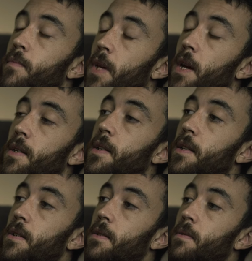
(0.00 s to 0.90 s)
Yeah, I
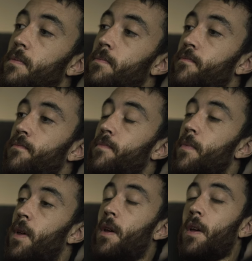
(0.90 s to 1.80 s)
think so.
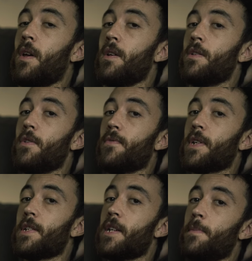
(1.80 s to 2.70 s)
Don't
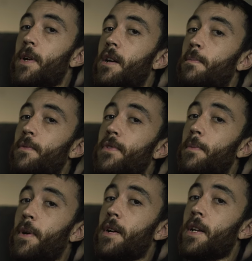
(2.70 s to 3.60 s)
forget to keep an eye open for the
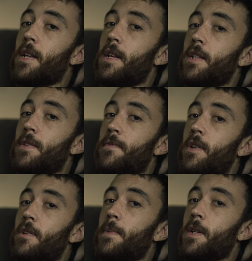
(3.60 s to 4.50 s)
pug hidden in this
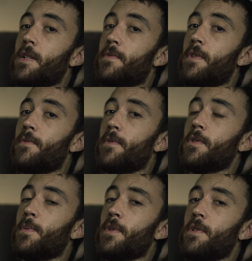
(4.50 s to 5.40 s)
video, because if you're the
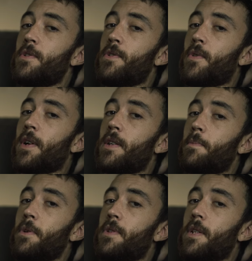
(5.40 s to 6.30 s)
first person to correctly
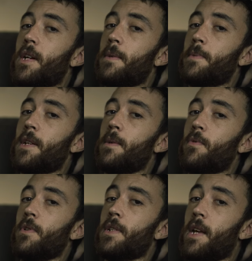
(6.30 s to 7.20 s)
post the timestamp
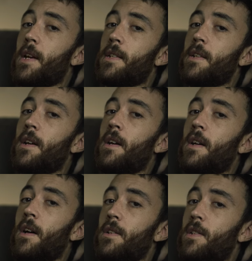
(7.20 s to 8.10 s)
where it's at,
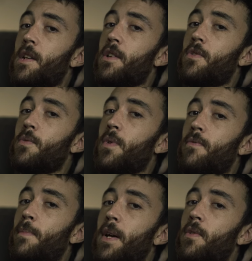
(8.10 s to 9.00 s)
I'll send you one
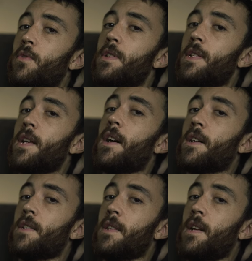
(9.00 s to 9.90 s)
of my old
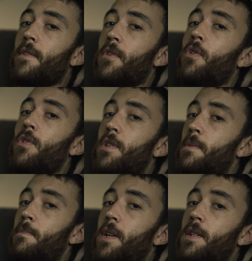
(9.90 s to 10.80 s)
socks that have a hole in
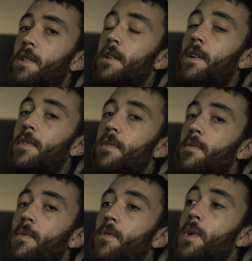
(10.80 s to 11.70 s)
them that I still haven't
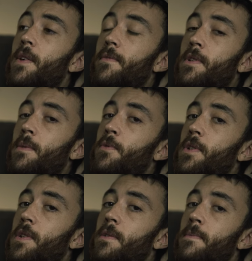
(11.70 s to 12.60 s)
thrown away for some
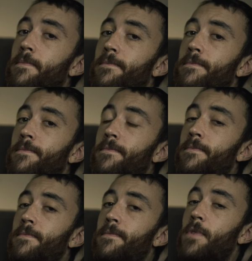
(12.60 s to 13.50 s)
reason.
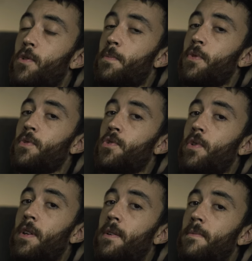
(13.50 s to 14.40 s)
I hope you enjoy.